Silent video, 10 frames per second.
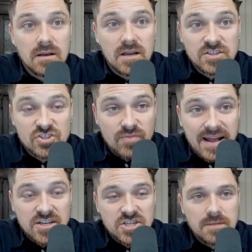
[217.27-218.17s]

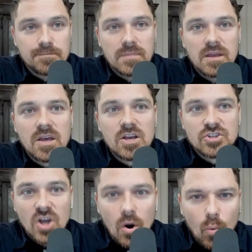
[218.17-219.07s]
strategy.
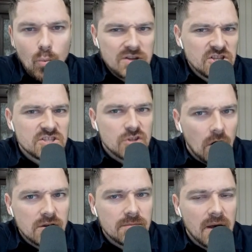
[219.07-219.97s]
So we just
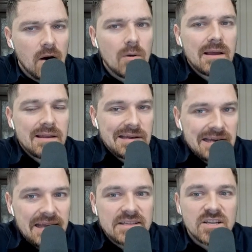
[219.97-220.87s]
talked about
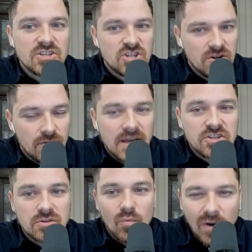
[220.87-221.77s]
lead
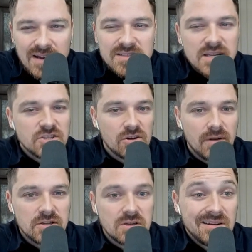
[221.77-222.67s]
generation. What is lead
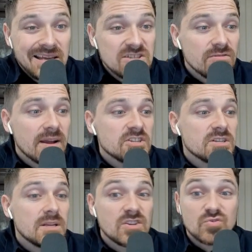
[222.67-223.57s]
generation? Lead
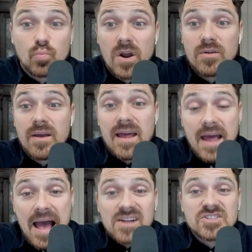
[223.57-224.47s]
generation is where you
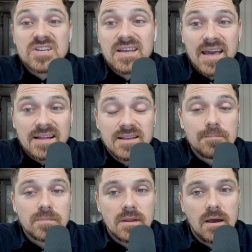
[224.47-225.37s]
actually get
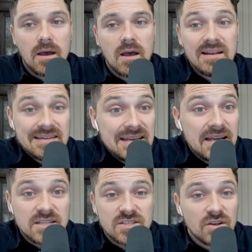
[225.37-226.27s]

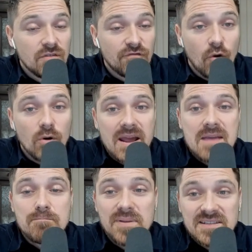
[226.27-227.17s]
leads for
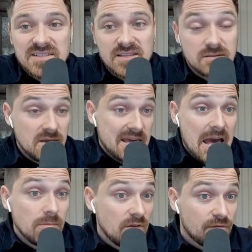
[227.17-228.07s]
a business. It
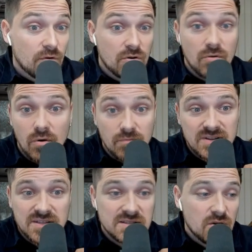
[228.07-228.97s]
can be for your own
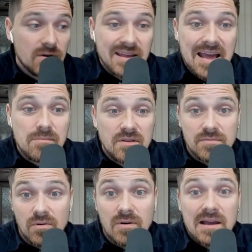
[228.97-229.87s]
business or it can be
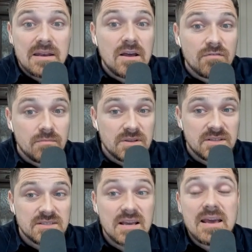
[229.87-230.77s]
for another
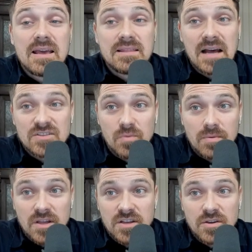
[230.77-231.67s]
business. That's what
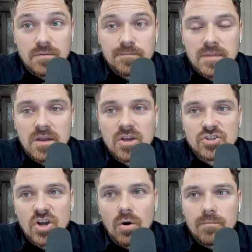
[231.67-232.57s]
we're going to do. So